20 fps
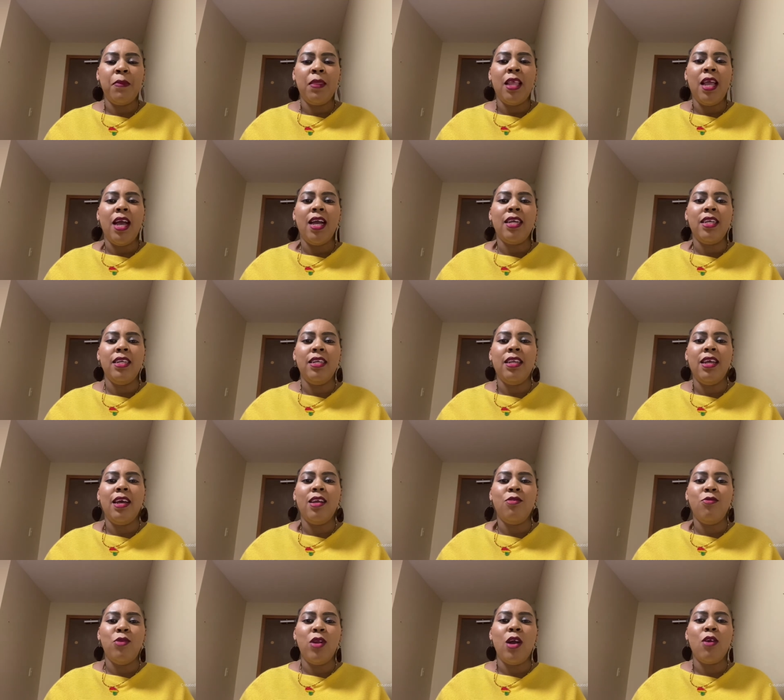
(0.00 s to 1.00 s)
aki
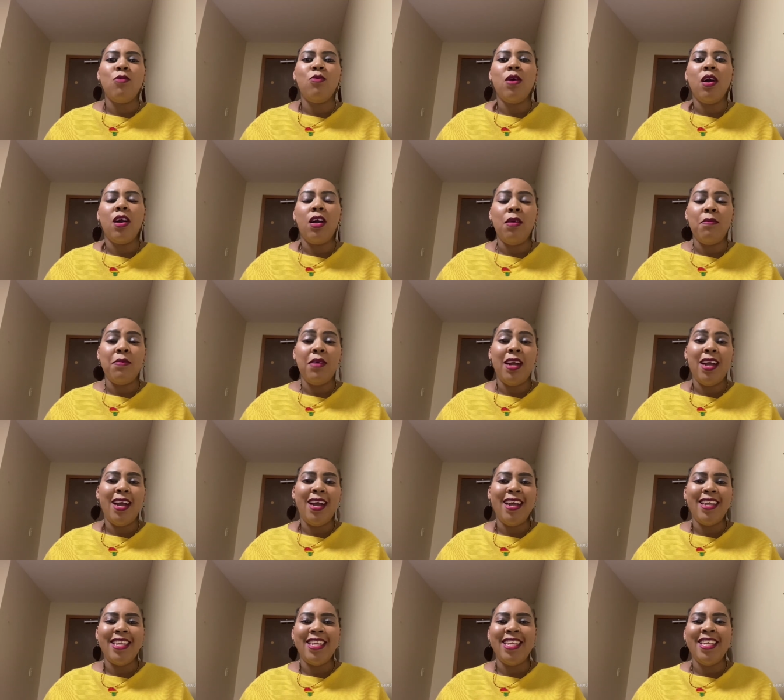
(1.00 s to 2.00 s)
dad unakuanga
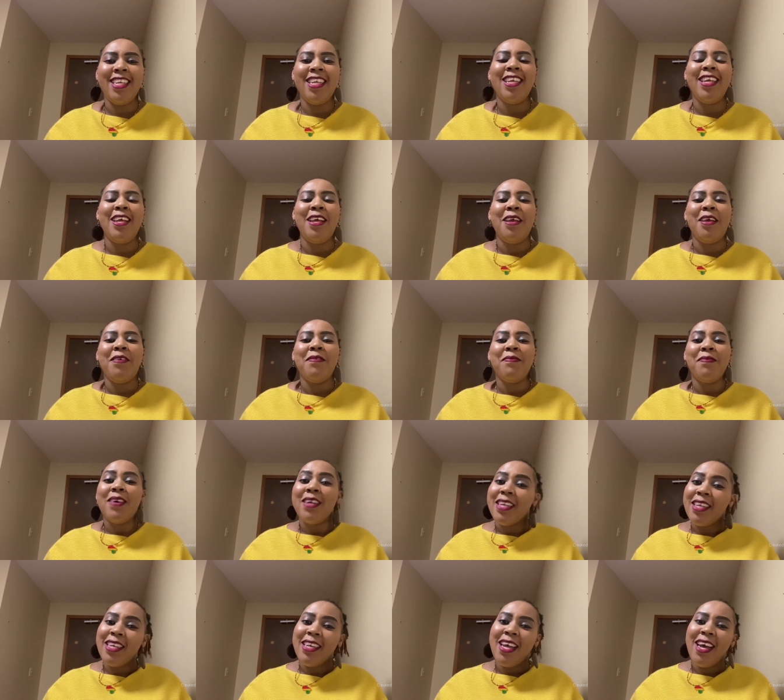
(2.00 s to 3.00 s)
mkali.
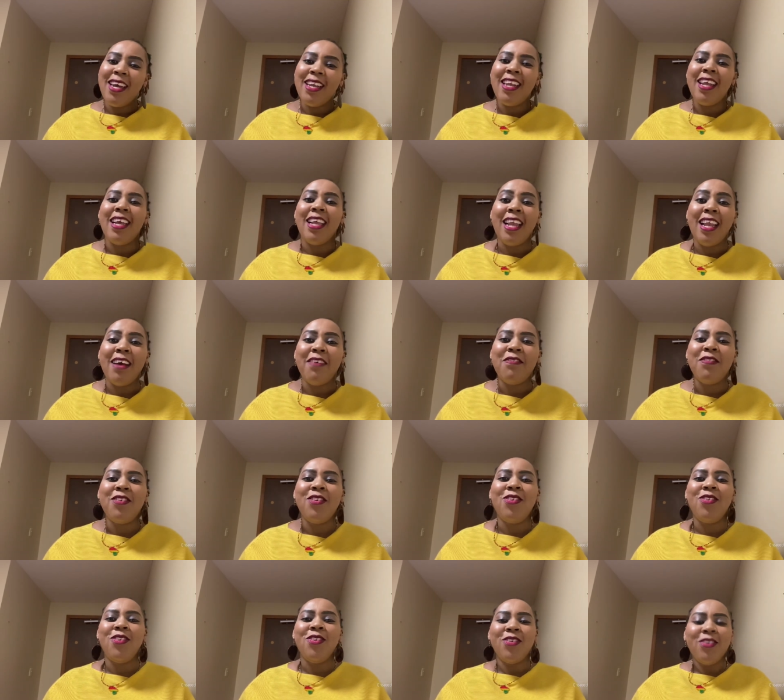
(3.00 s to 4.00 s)
But dad, I love you,
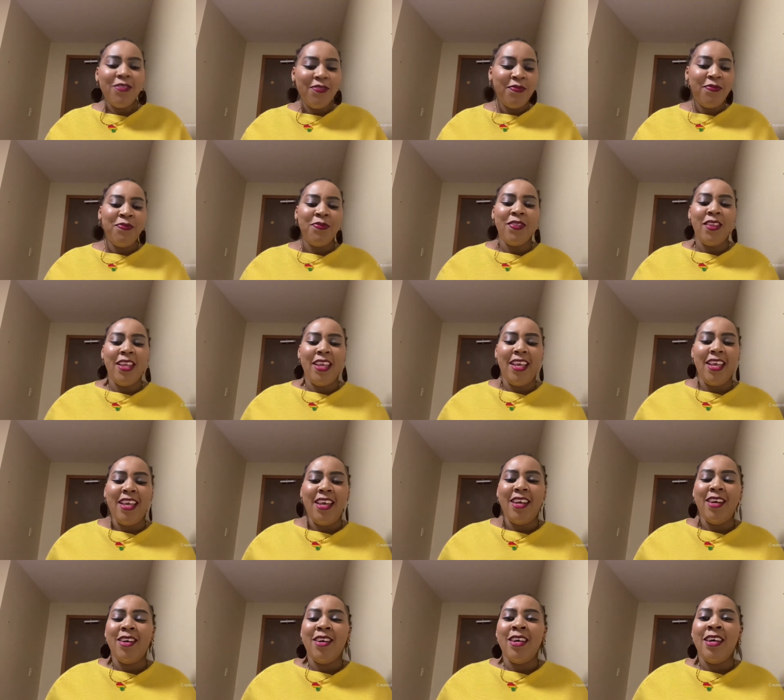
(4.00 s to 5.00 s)
you know.
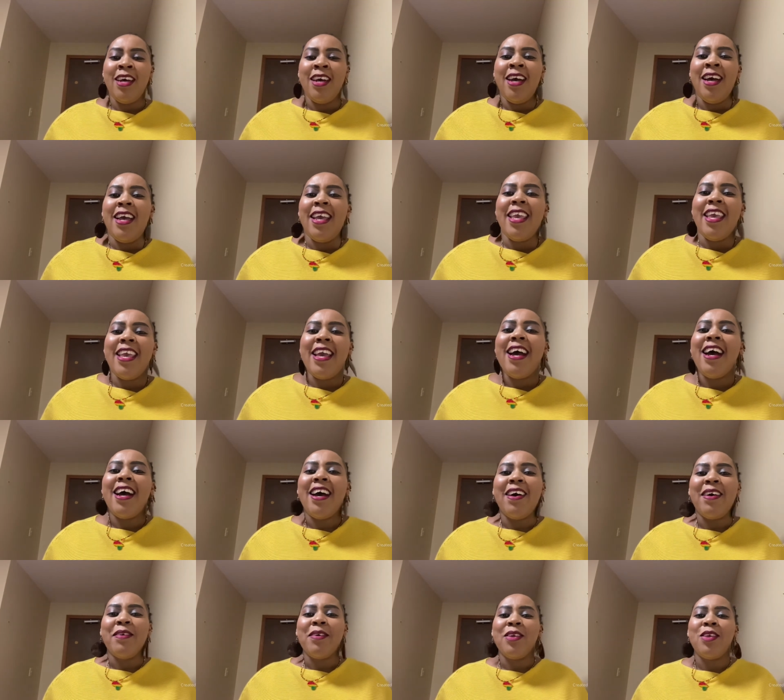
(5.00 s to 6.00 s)

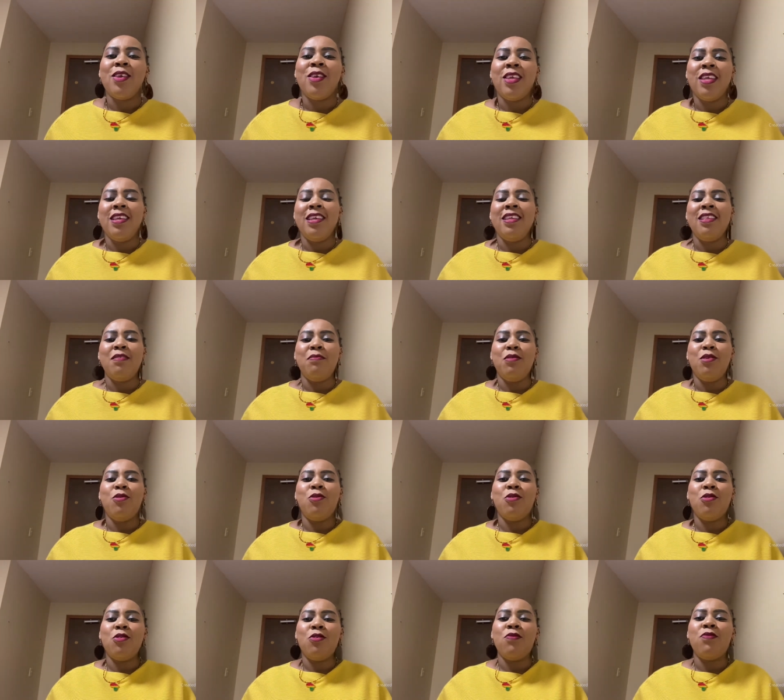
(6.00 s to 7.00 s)
Yeah, it's
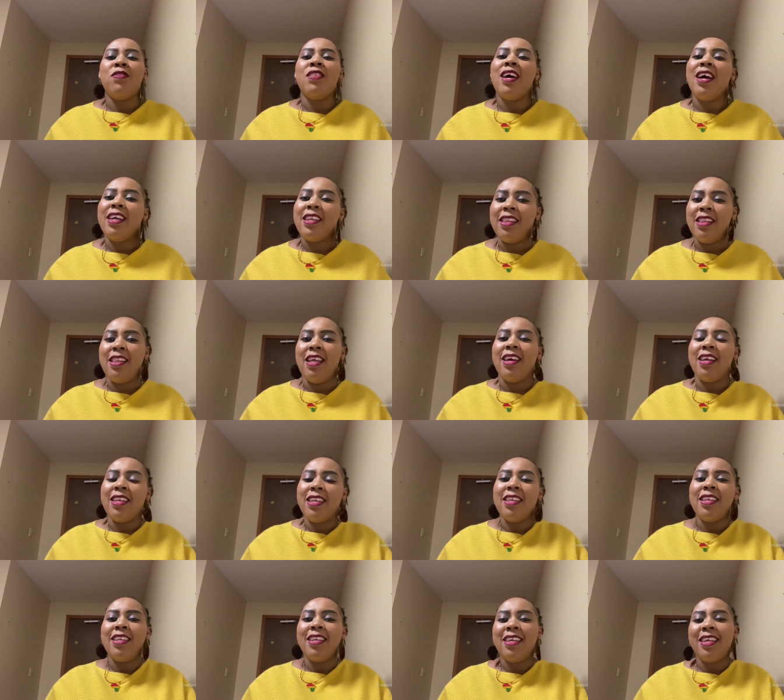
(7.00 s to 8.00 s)
because of that
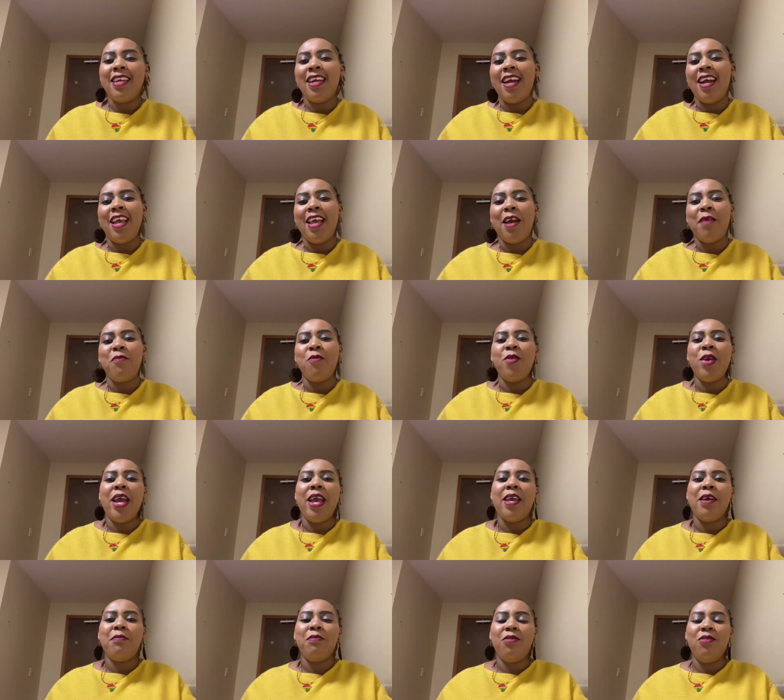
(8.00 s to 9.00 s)
I am where I
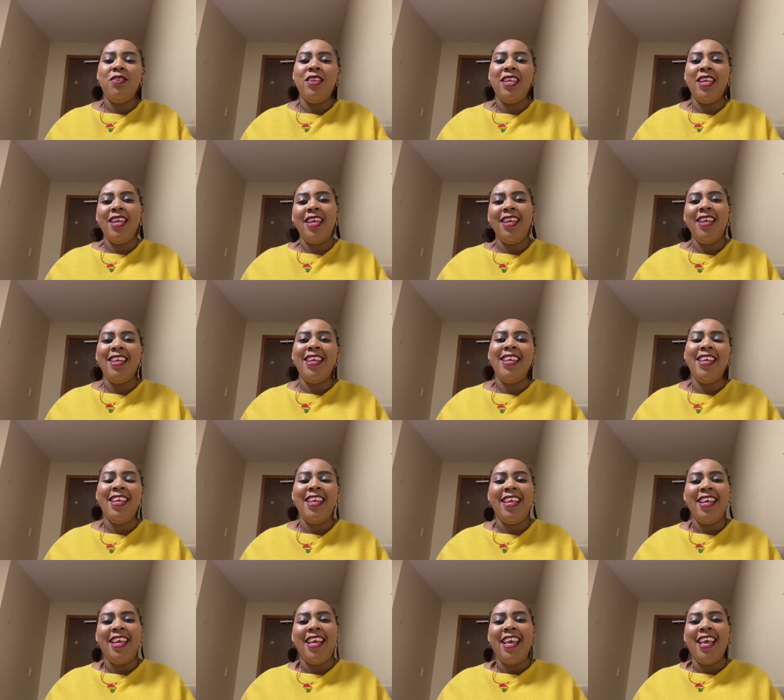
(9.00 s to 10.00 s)
am today.
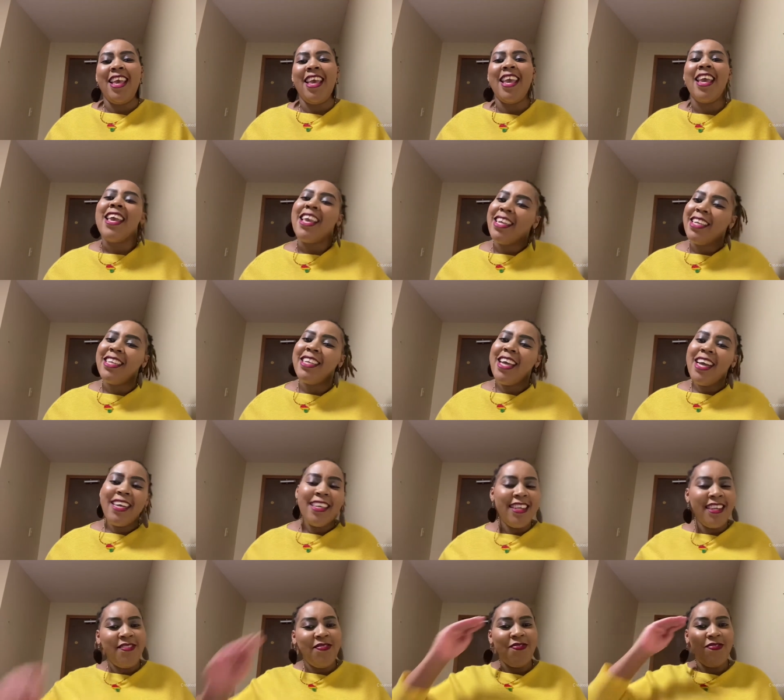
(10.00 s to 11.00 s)
And
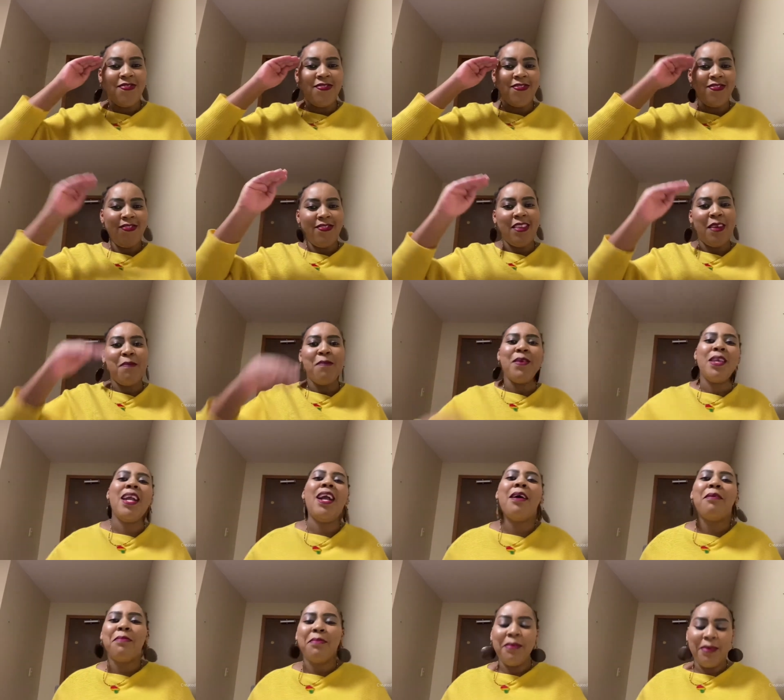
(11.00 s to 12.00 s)
dad, big
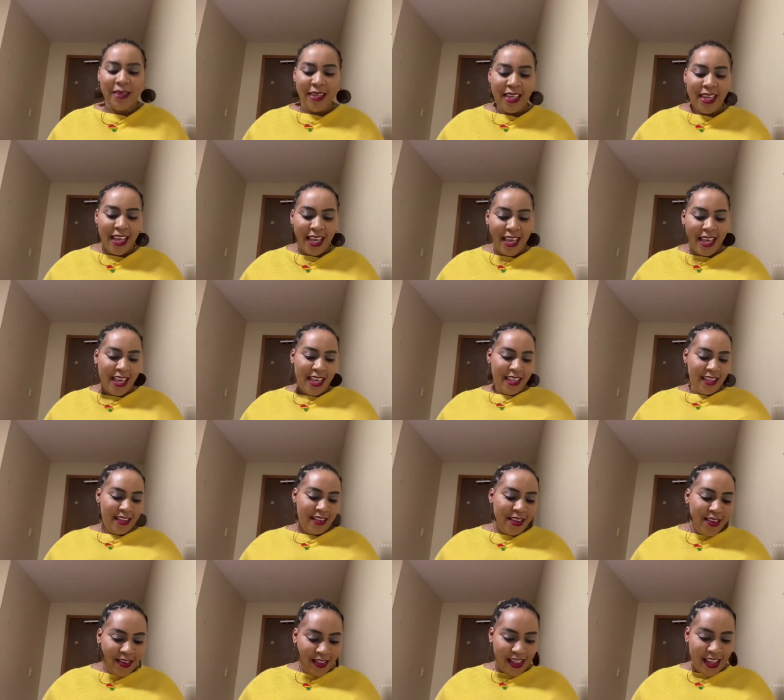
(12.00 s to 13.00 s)
up.
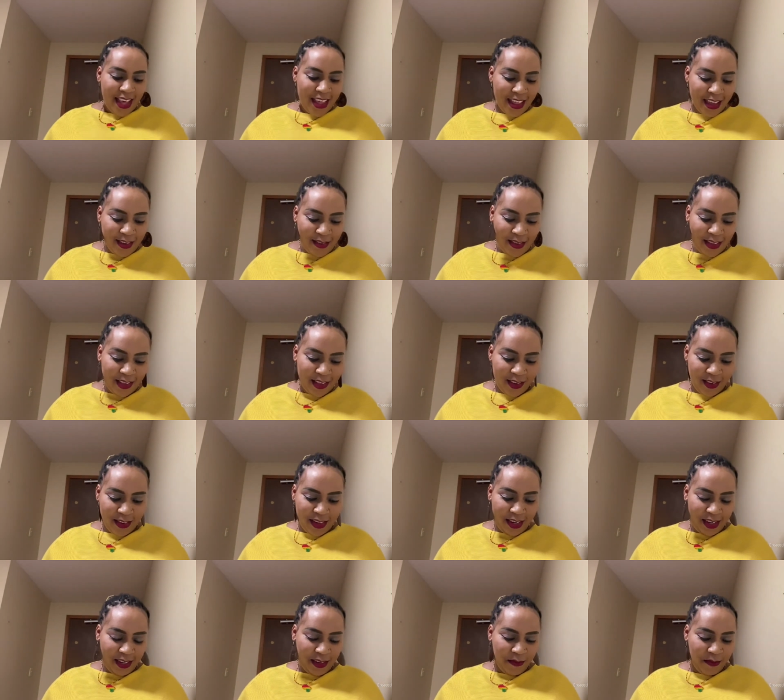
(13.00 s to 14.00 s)
So the other question,
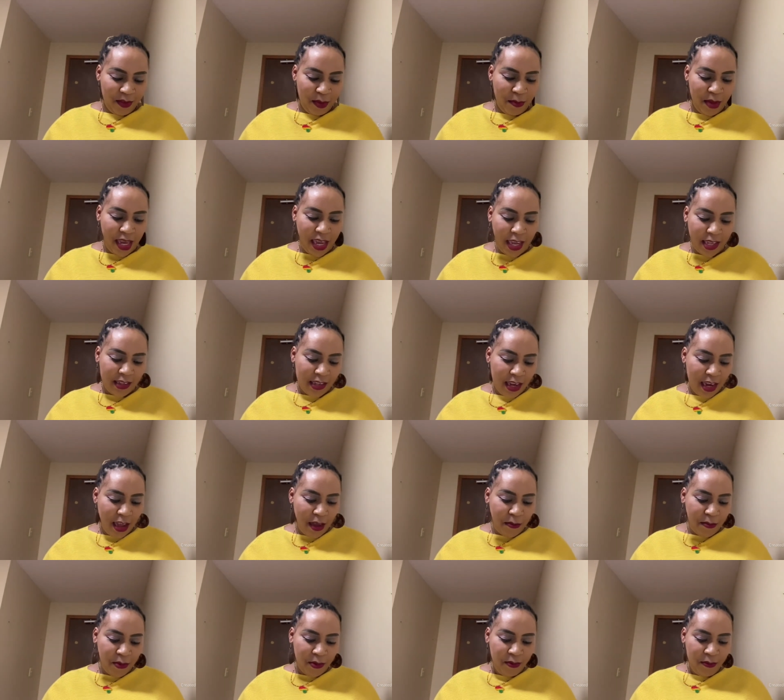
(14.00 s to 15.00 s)
nimekaa
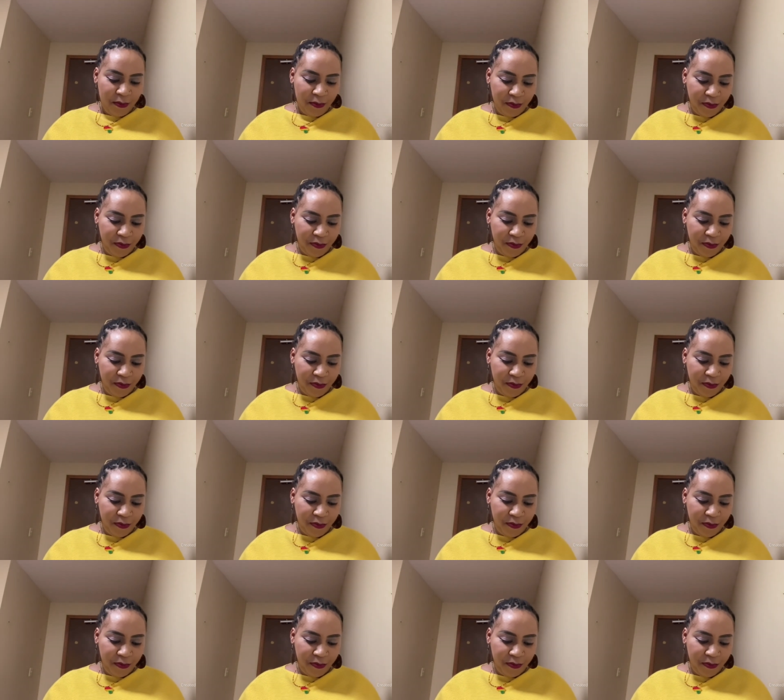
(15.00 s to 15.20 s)
sana hapo.